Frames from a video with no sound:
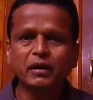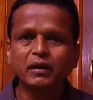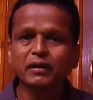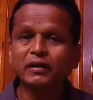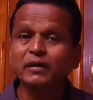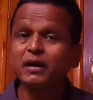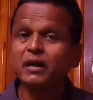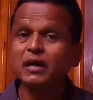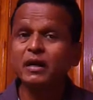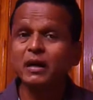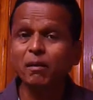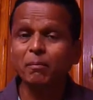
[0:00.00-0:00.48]

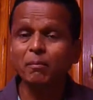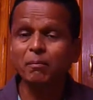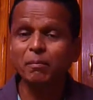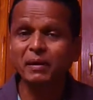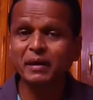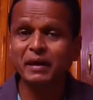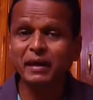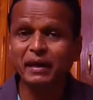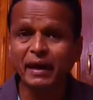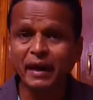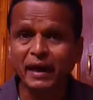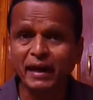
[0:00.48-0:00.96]
the
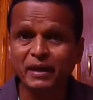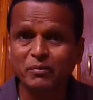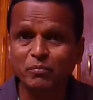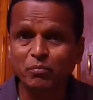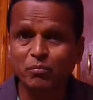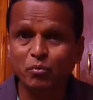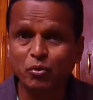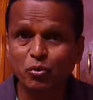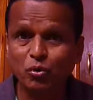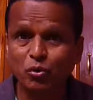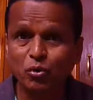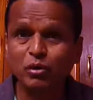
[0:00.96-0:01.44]
company has
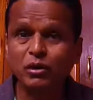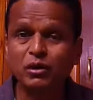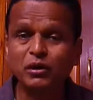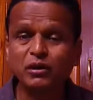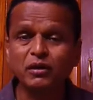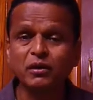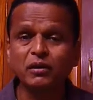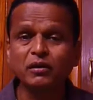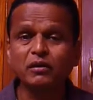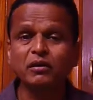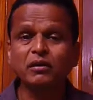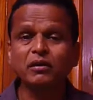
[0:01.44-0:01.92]

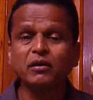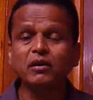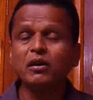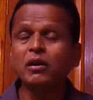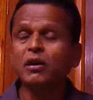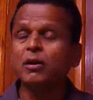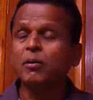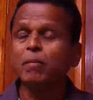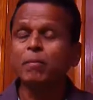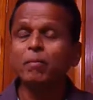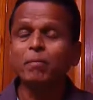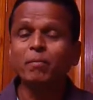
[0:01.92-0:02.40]
broken
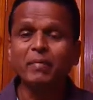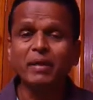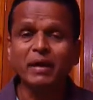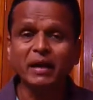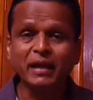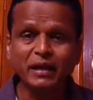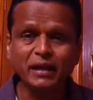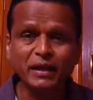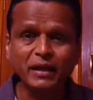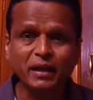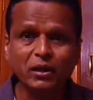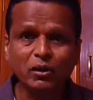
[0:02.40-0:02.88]

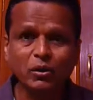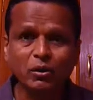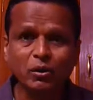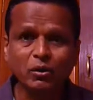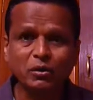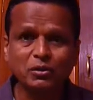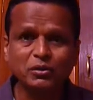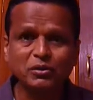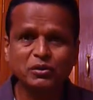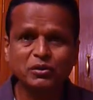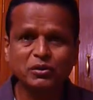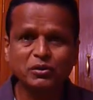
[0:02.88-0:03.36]
many
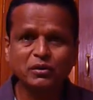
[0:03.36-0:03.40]
records,